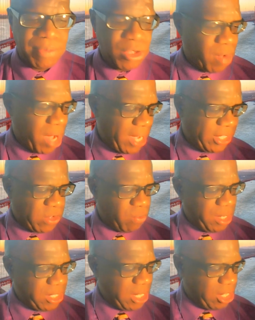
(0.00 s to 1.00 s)
right? So
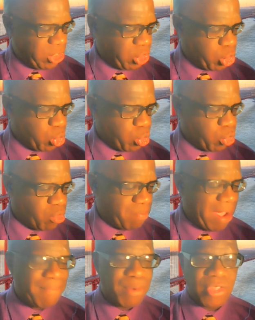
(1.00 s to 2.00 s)
we need to
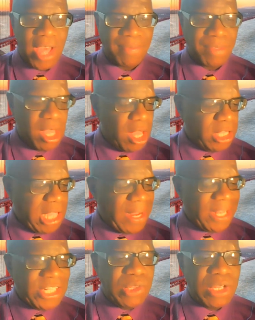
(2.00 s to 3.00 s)
remember that. Now
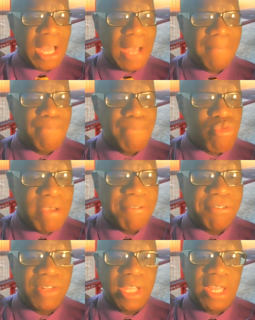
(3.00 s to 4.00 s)
let's look
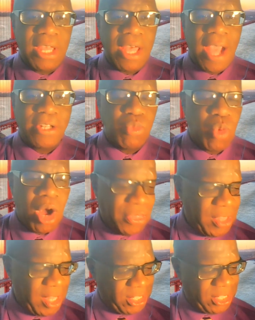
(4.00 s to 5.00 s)
briefly at
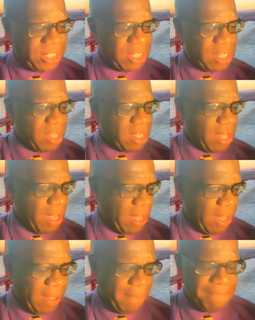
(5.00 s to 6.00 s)
what this
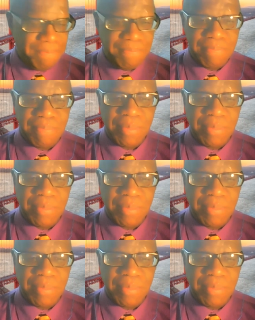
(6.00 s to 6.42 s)
Mycoplasma